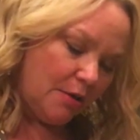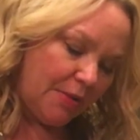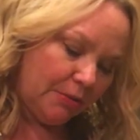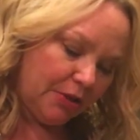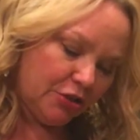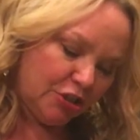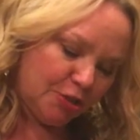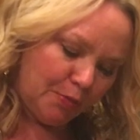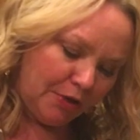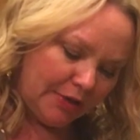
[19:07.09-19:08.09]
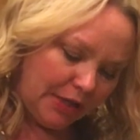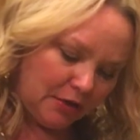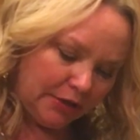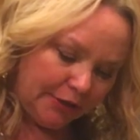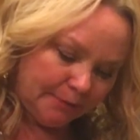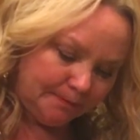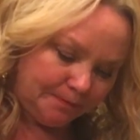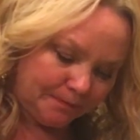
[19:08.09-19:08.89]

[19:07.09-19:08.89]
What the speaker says: But I'm gonna just sprinkle that on there